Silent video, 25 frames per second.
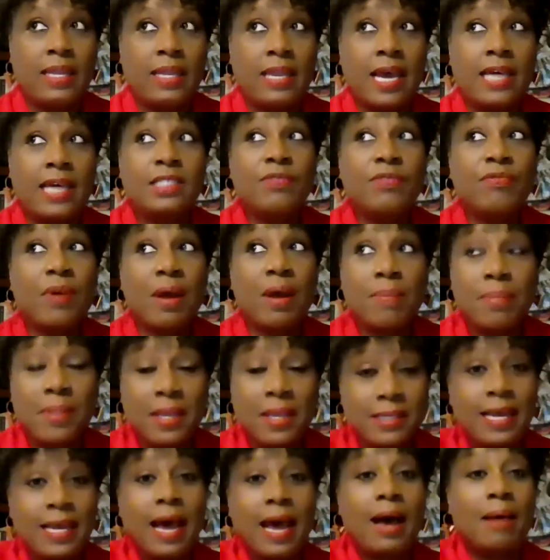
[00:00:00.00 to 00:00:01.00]
And that's
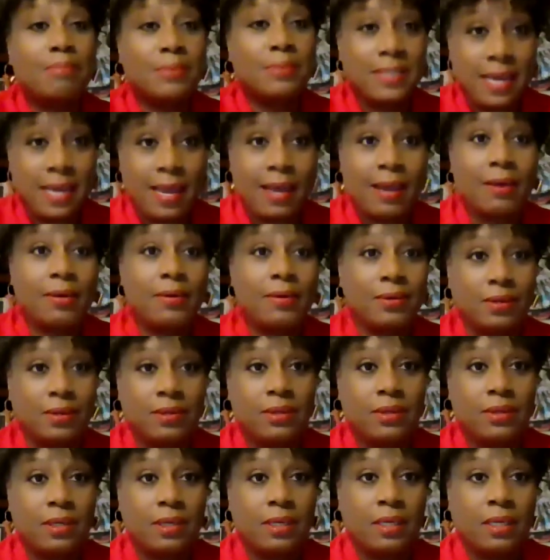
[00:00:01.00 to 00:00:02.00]
from the top
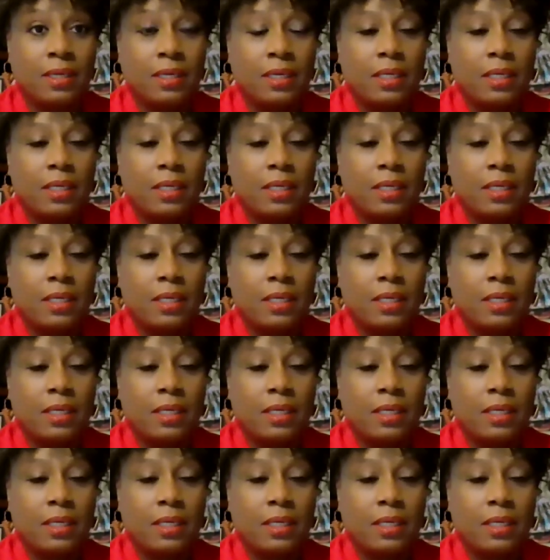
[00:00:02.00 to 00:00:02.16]
down.